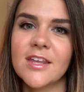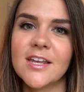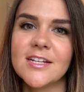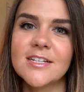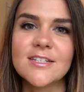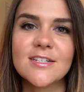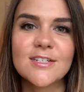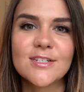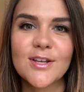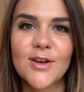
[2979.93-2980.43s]

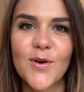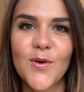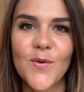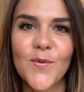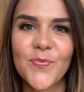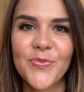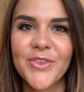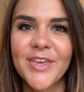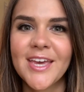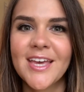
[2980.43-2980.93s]
And
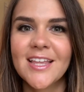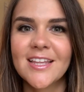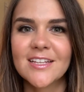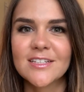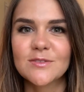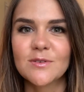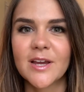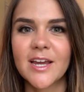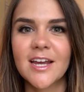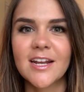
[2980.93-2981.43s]
so
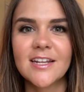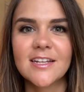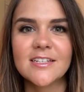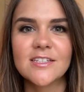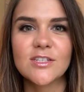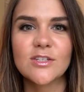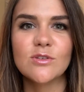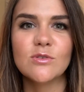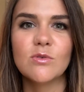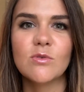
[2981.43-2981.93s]
that's why I got
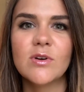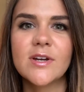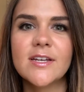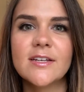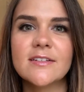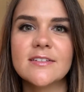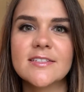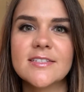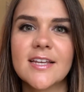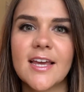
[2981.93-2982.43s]
into
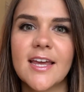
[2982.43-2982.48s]
oils.